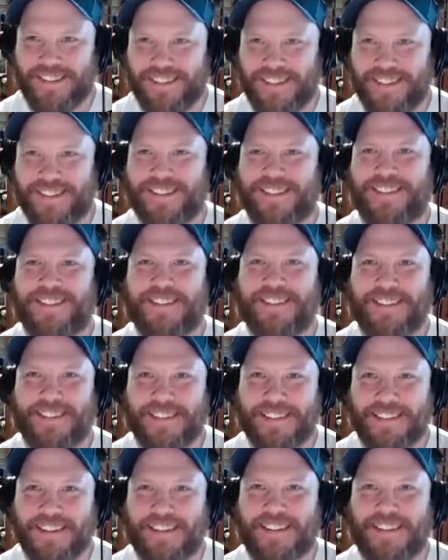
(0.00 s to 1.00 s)

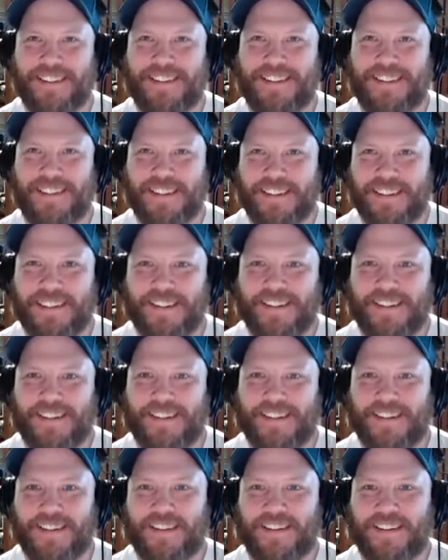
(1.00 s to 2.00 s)

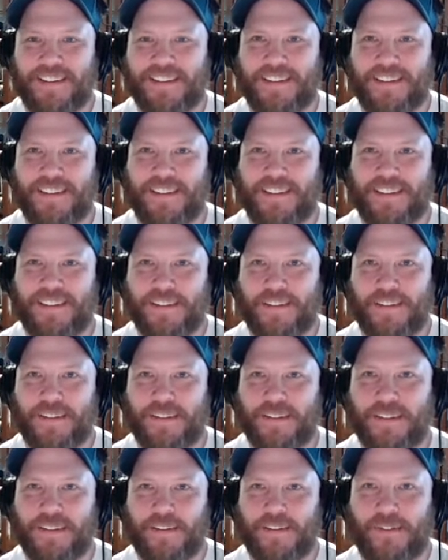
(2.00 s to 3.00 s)

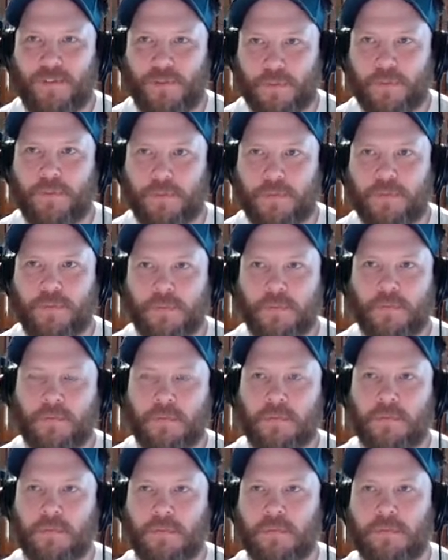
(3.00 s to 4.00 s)

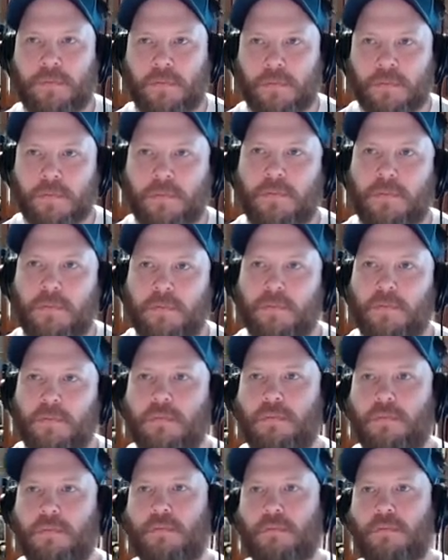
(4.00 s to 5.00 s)

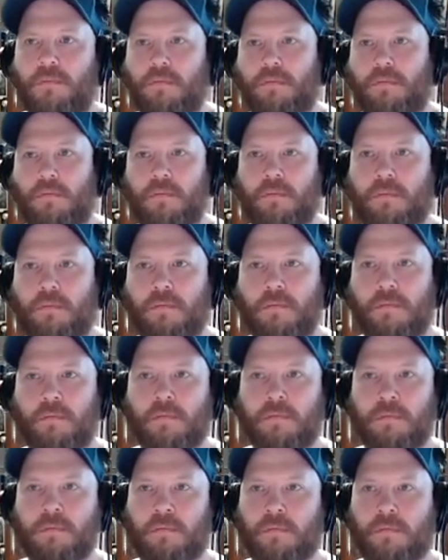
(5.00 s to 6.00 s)

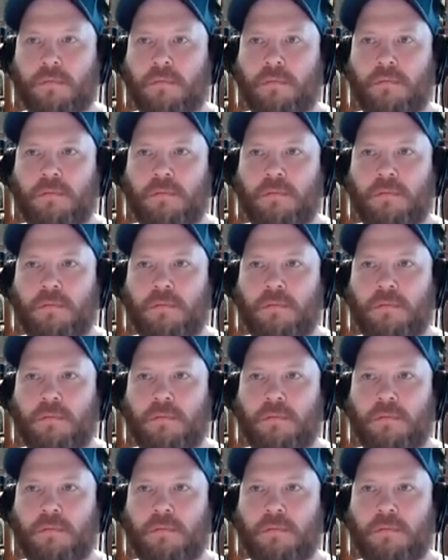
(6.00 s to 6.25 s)
This person isn't speaking.